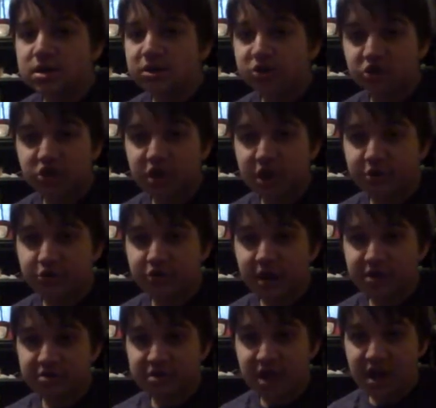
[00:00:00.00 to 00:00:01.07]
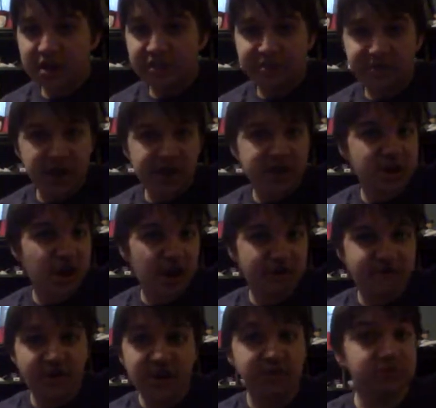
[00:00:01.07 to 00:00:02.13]
this is Jack 2009 signing
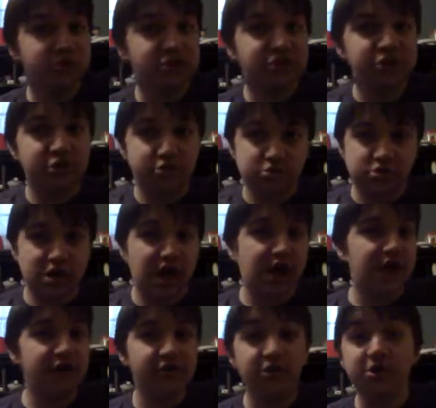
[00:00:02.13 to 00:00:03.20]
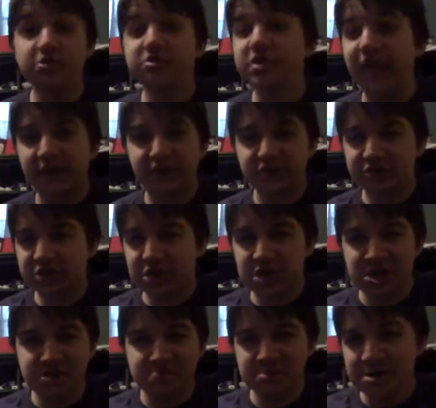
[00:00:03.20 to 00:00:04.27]
off. I will see you guys all next
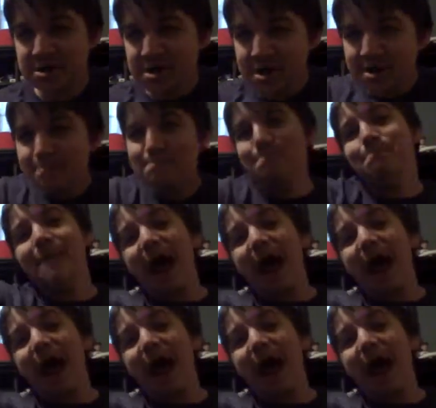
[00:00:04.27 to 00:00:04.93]
time.